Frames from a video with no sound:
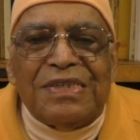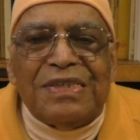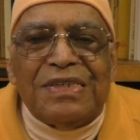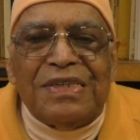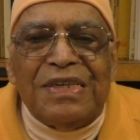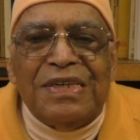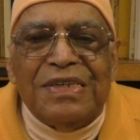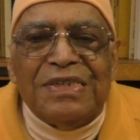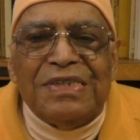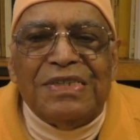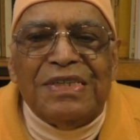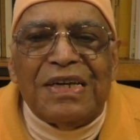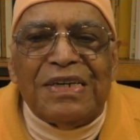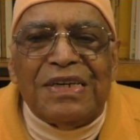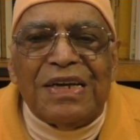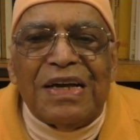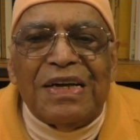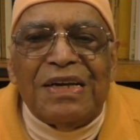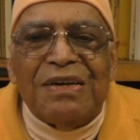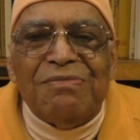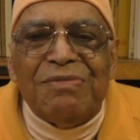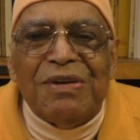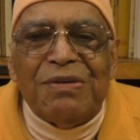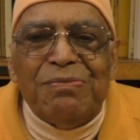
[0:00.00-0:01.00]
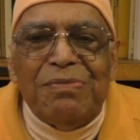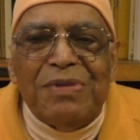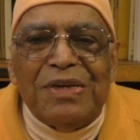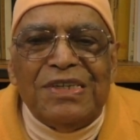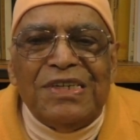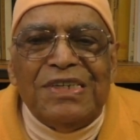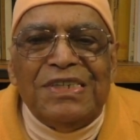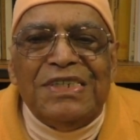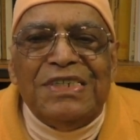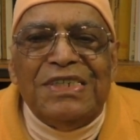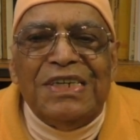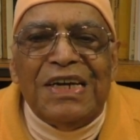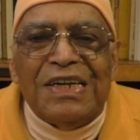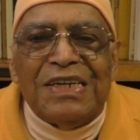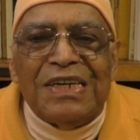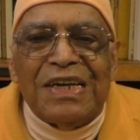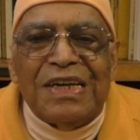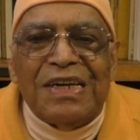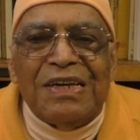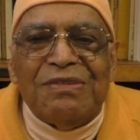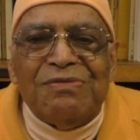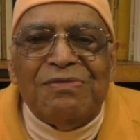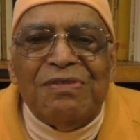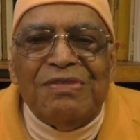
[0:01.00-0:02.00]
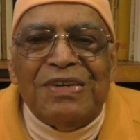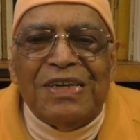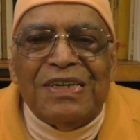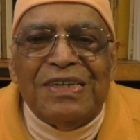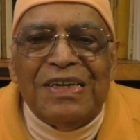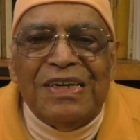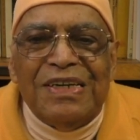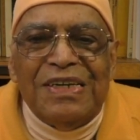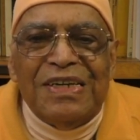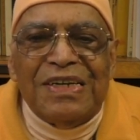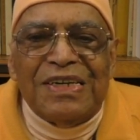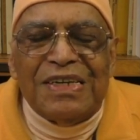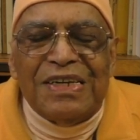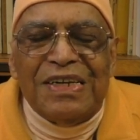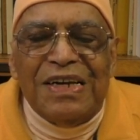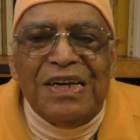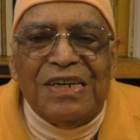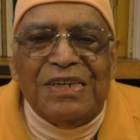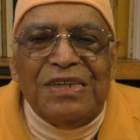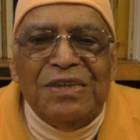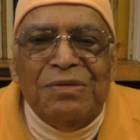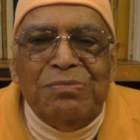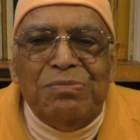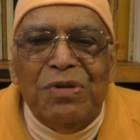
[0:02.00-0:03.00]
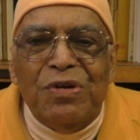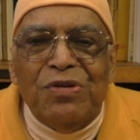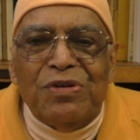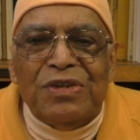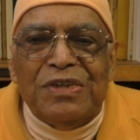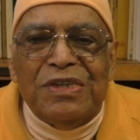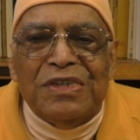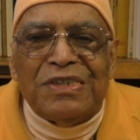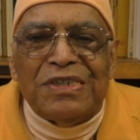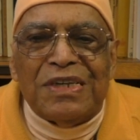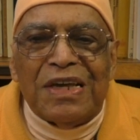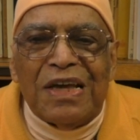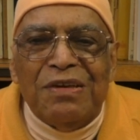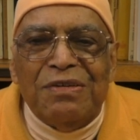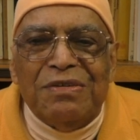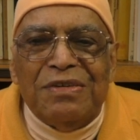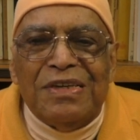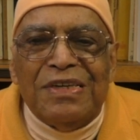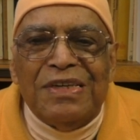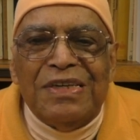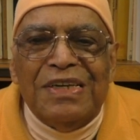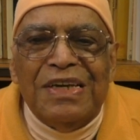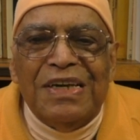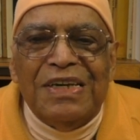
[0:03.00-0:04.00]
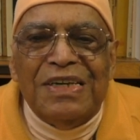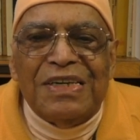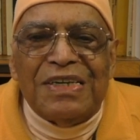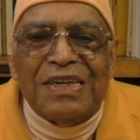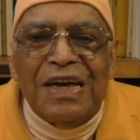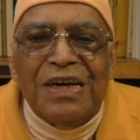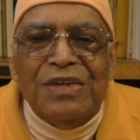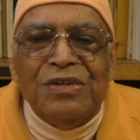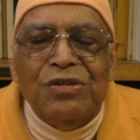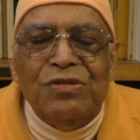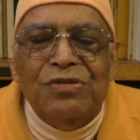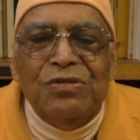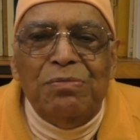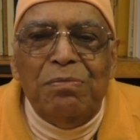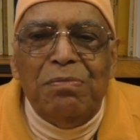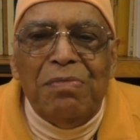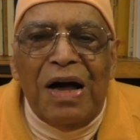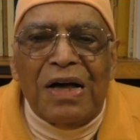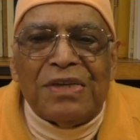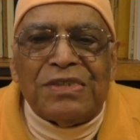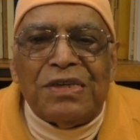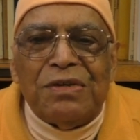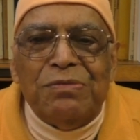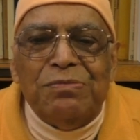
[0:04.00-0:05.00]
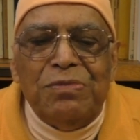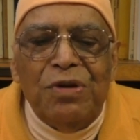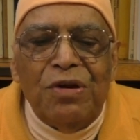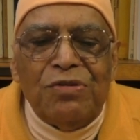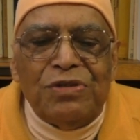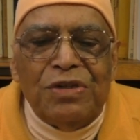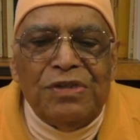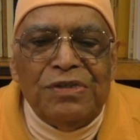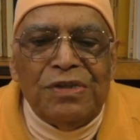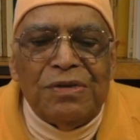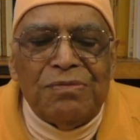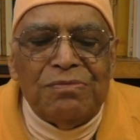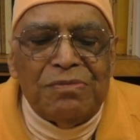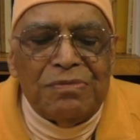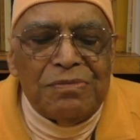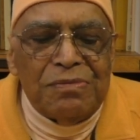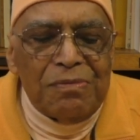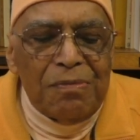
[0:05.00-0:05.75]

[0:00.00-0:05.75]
think that I am a magician, I am a great hypnotist, I can do mass hypnotism.